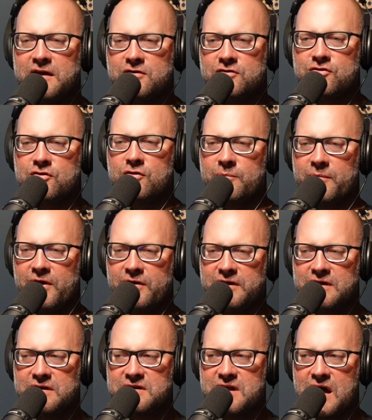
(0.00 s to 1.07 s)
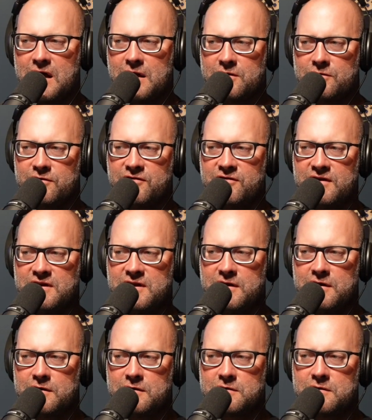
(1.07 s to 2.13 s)
$2 million a
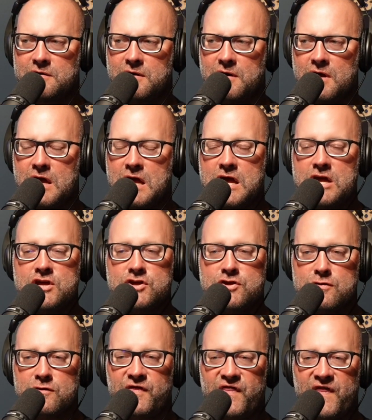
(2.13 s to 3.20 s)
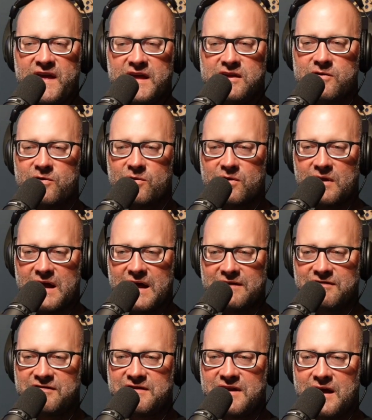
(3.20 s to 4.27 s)
year, you think your
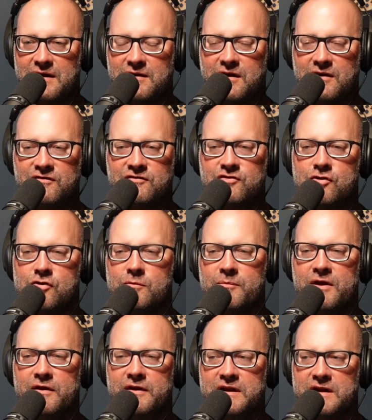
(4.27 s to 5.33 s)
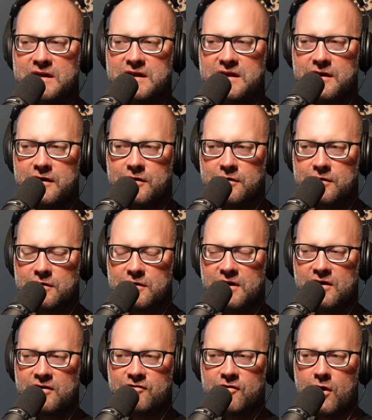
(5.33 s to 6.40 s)
lifestyle, because $2 million a year
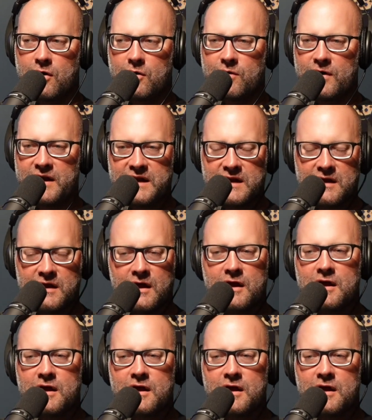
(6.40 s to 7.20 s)
is already,